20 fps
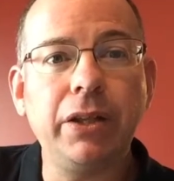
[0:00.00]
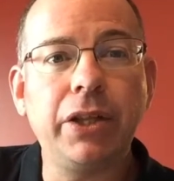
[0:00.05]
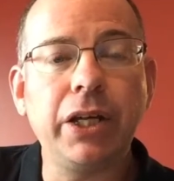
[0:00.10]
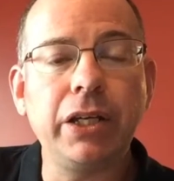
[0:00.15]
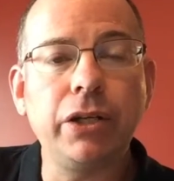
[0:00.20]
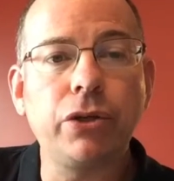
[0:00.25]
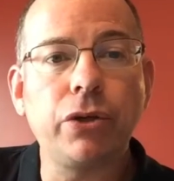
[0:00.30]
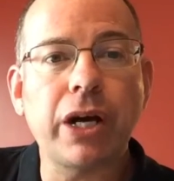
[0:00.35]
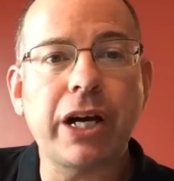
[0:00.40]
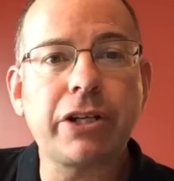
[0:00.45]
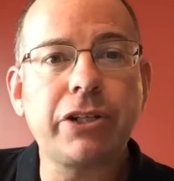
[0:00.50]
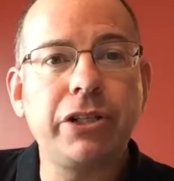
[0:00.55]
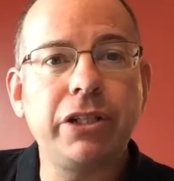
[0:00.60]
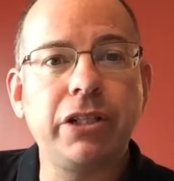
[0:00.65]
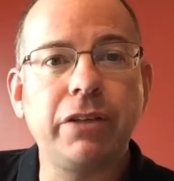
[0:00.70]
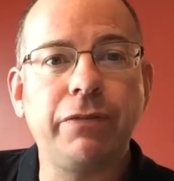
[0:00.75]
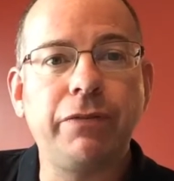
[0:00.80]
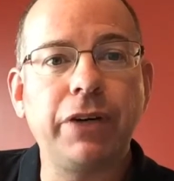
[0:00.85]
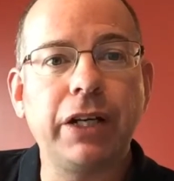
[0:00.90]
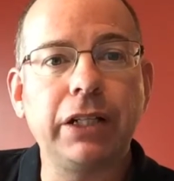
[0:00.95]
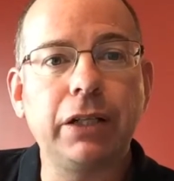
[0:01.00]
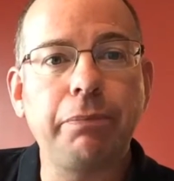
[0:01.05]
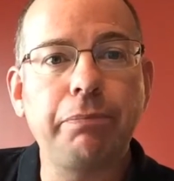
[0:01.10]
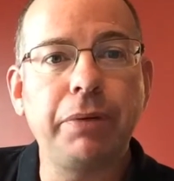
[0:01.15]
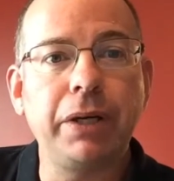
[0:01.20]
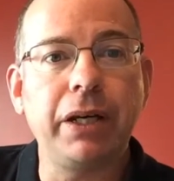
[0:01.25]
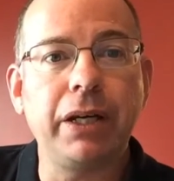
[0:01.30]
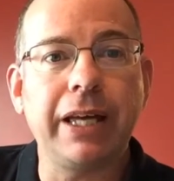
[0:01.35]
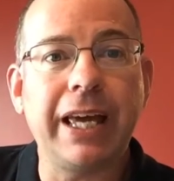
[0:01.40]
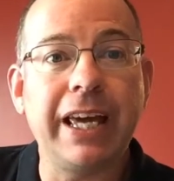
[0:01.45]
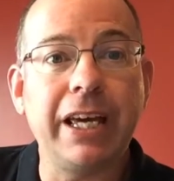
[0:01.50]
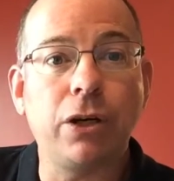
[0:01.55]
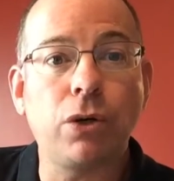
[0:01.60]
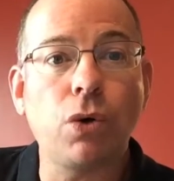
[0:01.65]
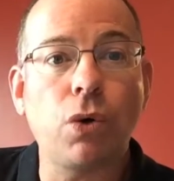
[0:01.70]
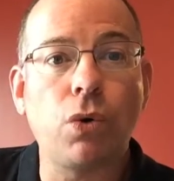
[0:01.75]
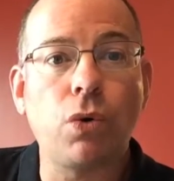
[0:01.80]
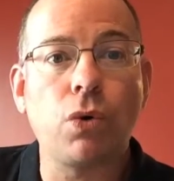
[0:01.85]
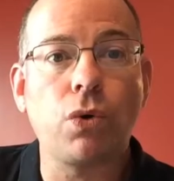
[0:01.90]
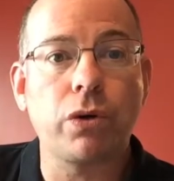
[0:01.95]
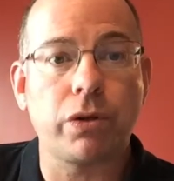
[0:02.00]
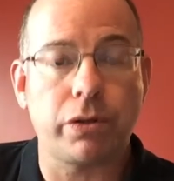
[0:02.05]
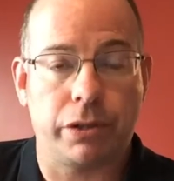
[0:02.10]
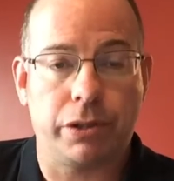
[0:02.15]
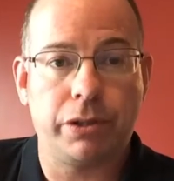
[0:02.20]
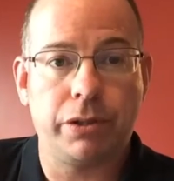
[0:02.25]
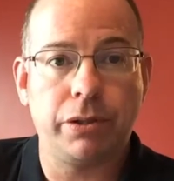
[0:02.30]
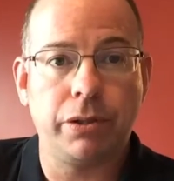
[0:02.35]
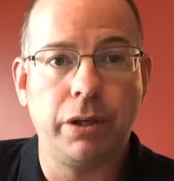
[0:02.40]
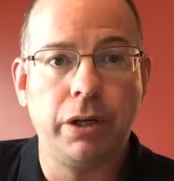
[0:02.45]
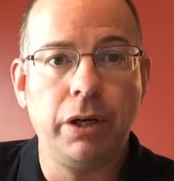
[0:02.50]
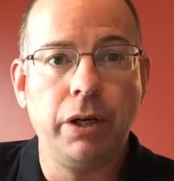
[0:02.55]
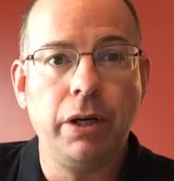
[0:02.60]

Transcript: that you're actually developing a course.